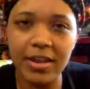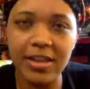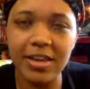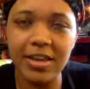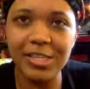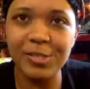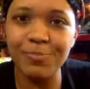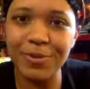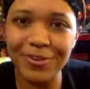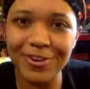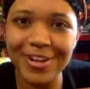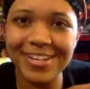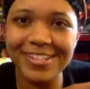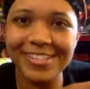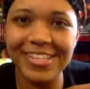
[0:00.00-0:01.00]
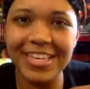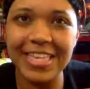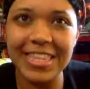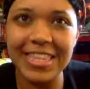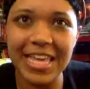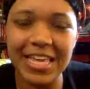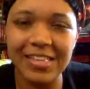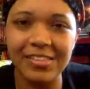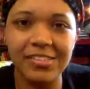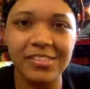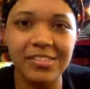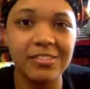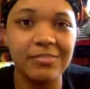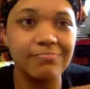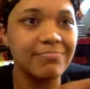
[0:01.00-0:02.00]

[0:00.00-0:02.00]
experiencing things